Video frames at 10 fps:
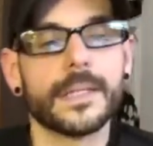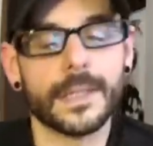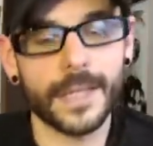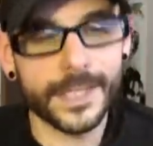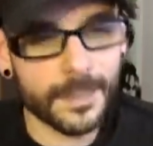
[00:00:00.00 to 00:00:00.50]

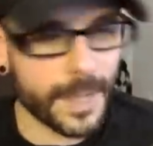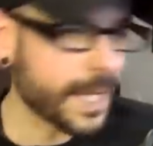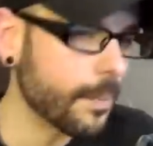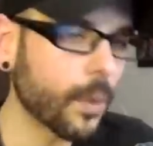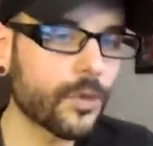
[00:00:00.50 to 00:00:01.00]
Let's make
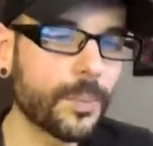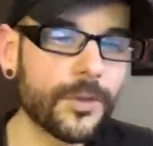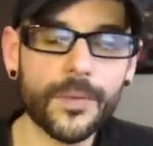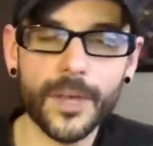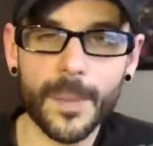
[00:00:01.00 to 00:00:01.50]
it more
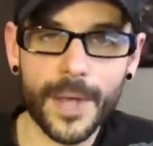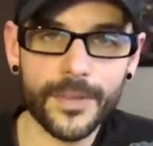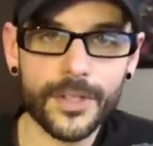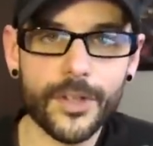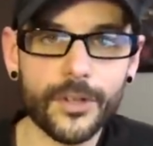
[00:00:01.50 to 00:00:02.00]
specific about
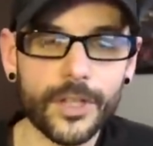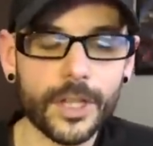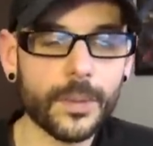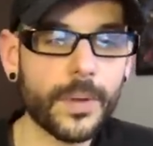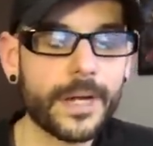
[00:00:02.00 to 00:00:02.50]
this year's
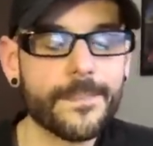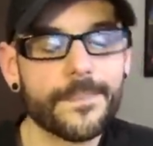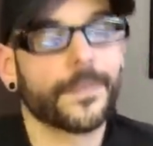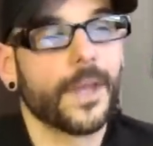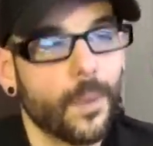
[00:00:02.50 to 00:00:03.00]
E3.
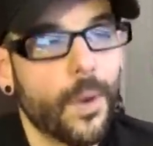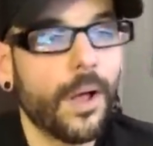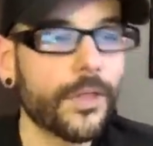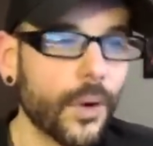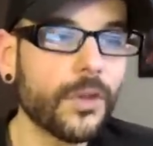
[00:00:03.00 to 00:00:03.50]

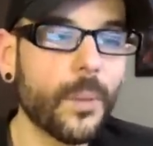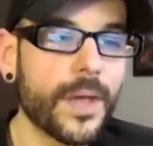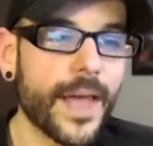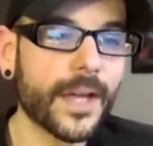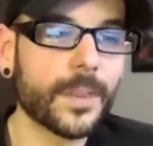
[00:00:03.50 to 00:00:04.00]
Well, the only
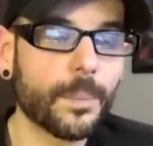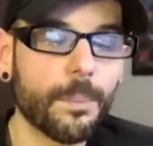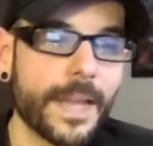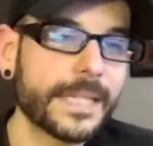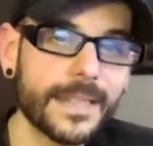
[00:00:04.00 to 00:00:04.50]
way that could
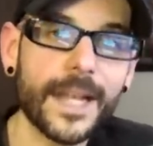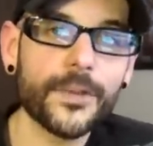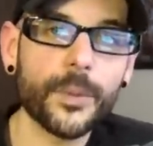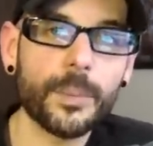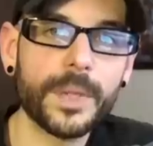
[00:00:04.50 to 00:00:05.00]
make
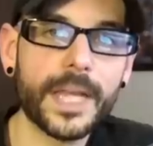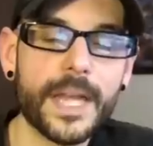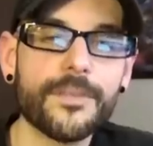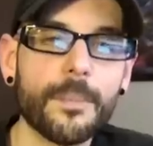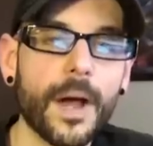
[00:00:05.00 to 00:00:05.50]
sense would be
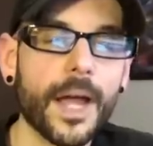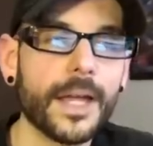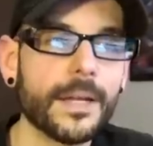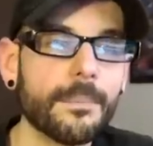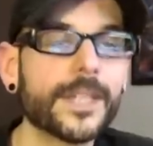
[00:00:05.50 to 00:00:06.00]
if
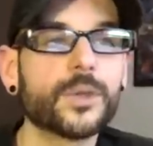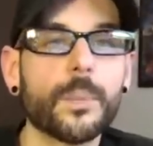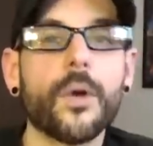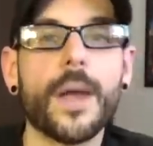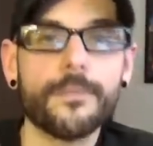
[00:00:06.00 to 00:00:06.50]
my
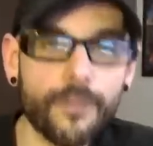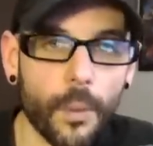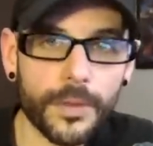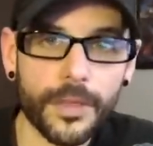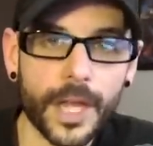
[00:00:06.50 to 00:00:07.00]
Metroid Prime
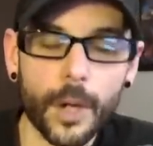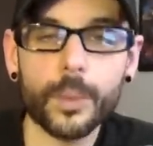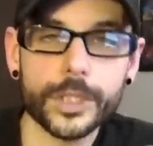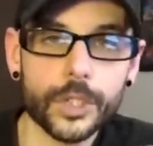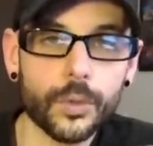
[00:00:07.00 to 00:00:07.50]
4 thing
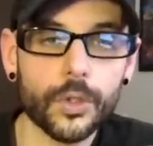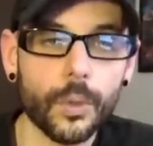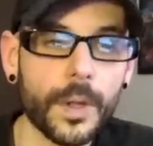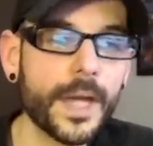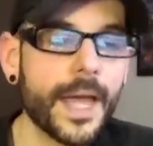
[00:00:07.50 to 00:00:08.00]
was
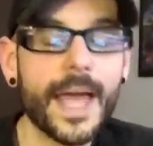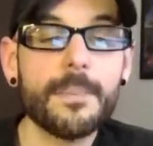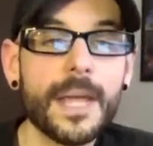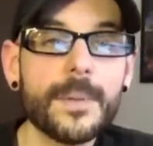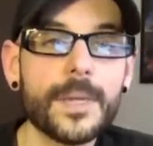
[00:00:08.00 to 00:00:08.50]
true.
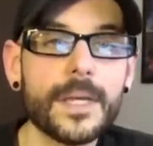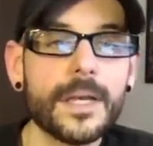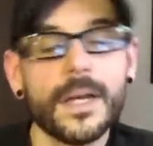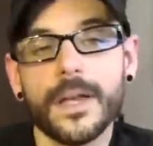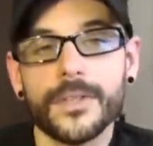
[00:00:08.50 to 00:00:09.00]
And
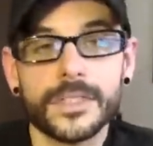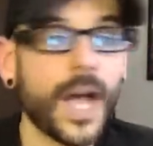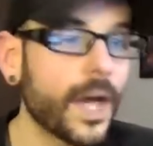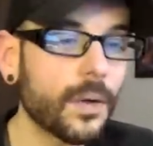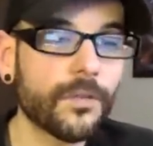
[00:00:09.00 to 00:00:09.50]
maybe the
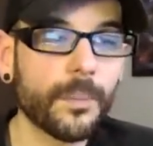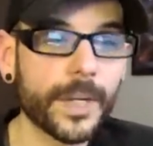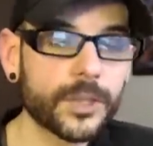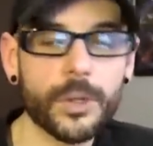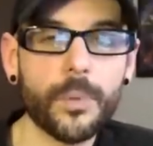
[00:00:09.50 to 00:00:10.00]
title for
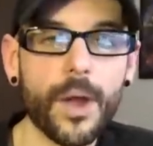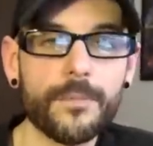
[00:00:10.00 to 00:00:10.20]
Metroid Prime